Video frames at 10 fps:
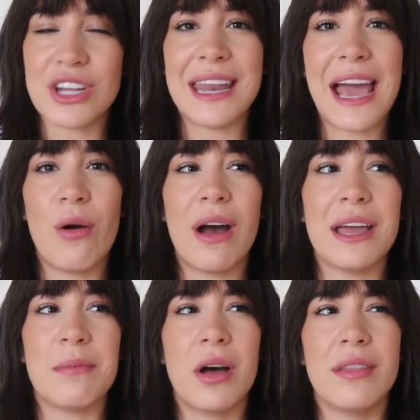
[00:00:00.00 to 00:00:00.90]
and now I
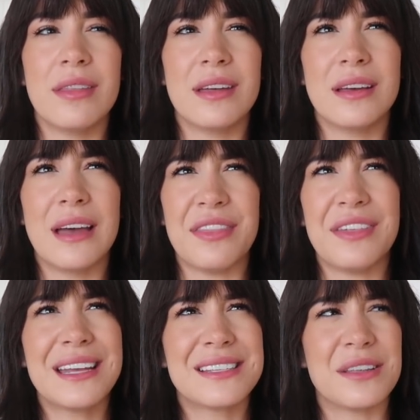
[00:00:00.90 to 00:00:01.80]
am on the, I
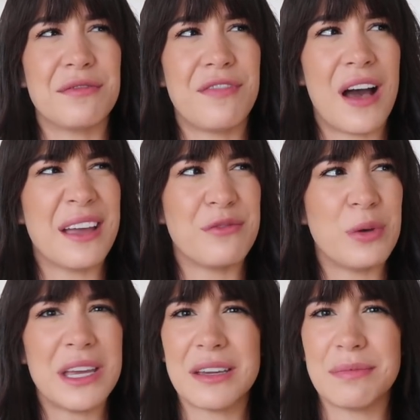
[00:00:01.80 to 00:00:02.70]
think it's the
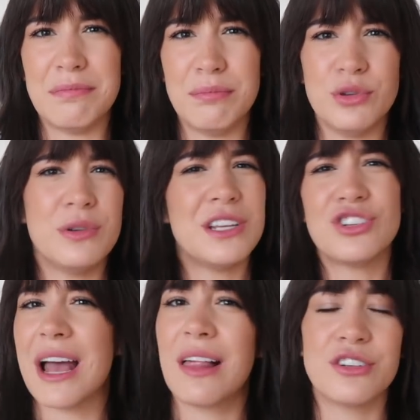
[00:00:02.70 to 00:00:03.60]
5-week booty
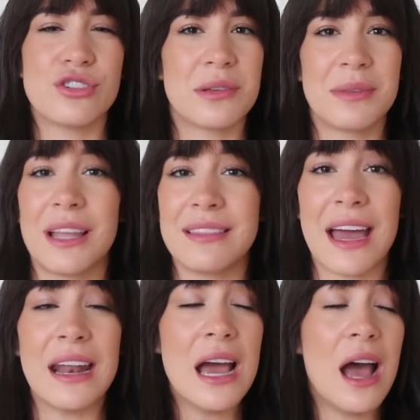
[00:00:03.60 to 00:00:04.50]
challenge or something like
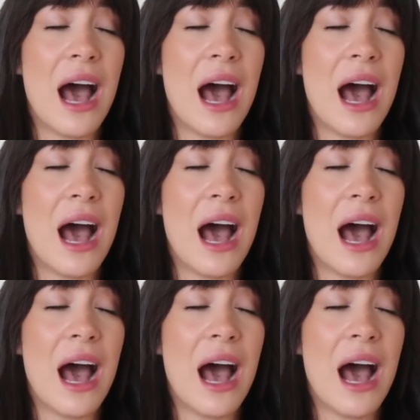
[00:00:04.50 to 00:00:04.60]
that.